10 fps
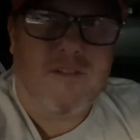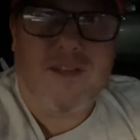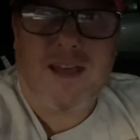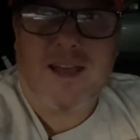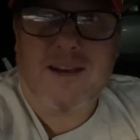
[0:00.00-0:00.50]

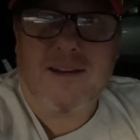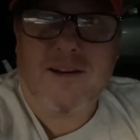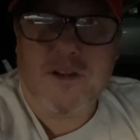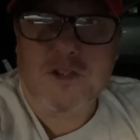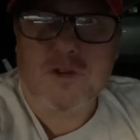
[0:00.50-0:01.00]
that
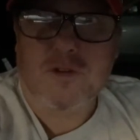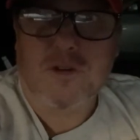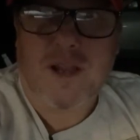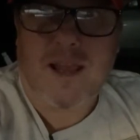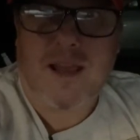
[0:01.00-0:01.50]

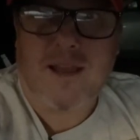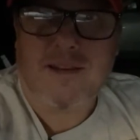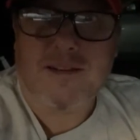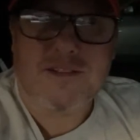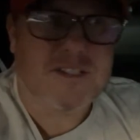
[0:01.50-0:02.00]
Hunter
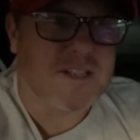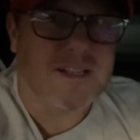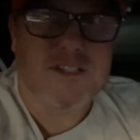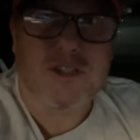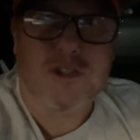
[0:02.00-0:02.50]
had
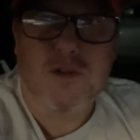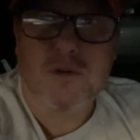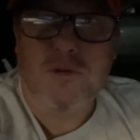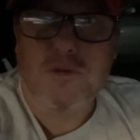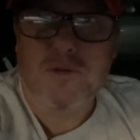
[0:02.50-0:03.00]
sent
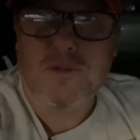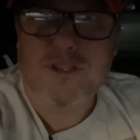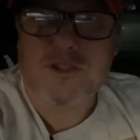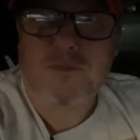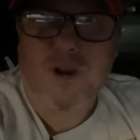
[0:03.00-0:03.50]
to
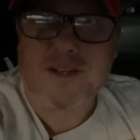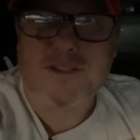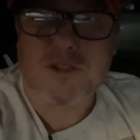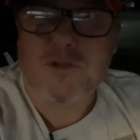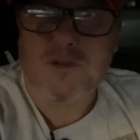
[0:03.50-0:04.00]
this
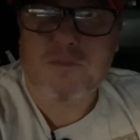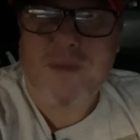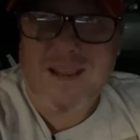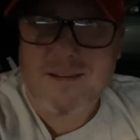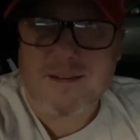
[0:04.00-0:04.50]
prostitute's
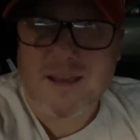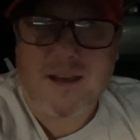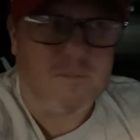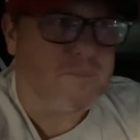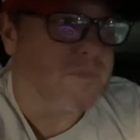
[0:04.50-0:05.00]
bank
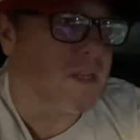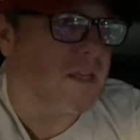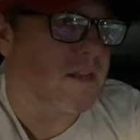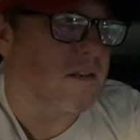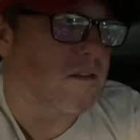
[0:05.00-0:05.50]
account
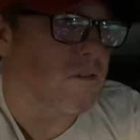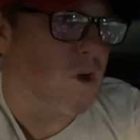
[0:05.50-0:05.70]
in